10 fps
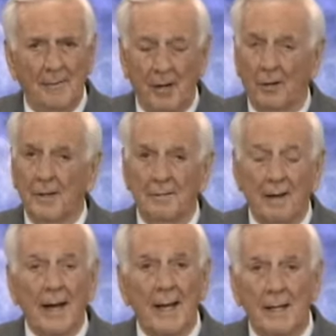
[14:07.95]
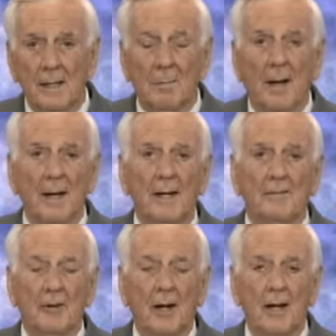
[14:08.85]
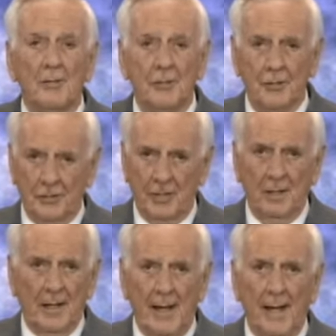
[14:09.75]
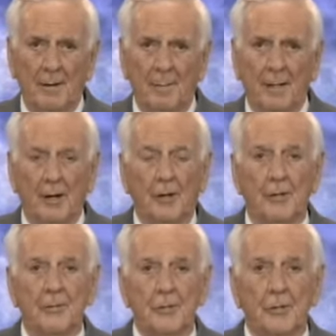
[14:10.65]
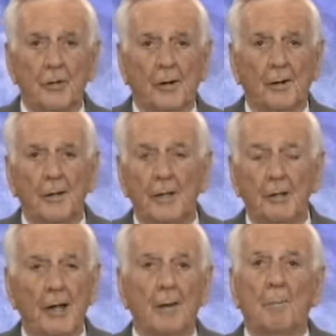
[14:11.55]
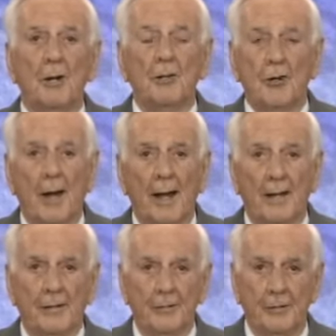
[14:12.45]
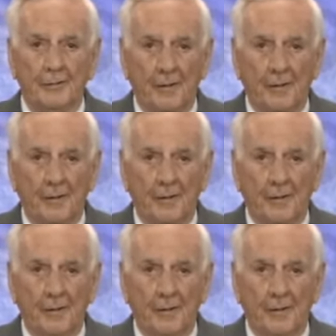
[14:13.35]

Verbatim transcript: Have y'all divided the body of Christ? You certainly have because you are you have preacheritis.